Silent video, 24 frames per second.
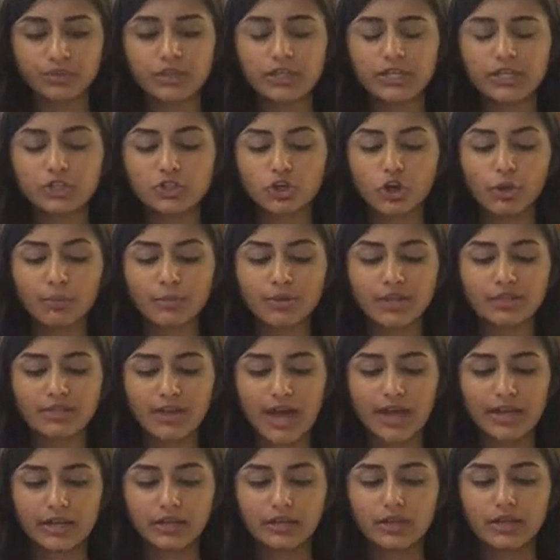He told me
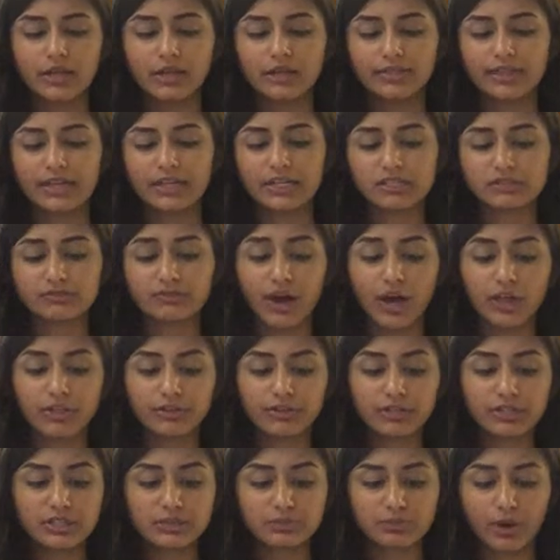then that his
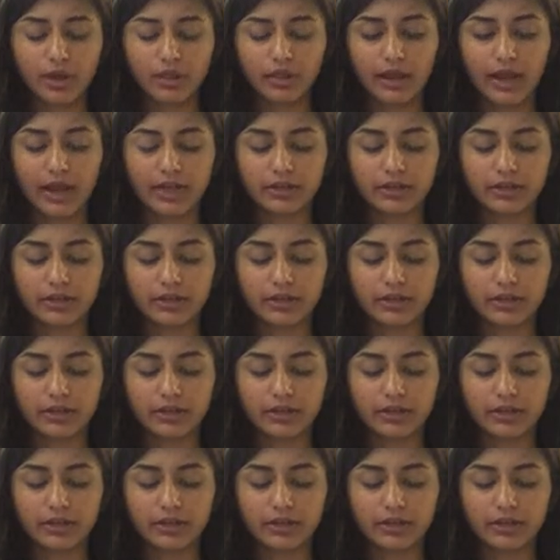father and his brother